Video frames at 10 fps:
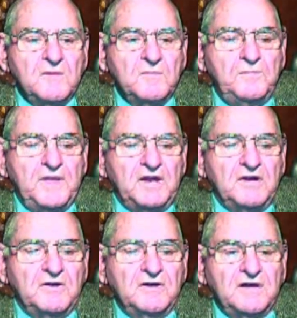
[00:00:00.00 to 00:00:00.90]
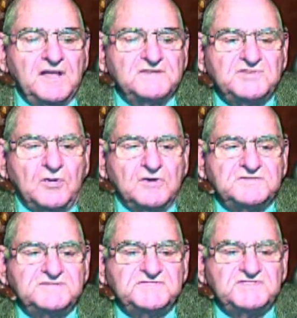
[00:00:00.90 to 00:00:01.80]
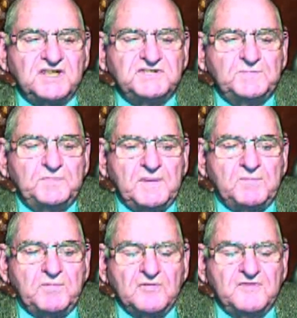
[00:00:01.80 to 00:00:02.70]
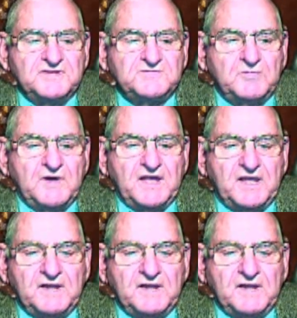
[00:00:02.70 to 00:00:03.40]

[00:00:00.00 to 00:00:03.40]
Peter exhorts such people this way.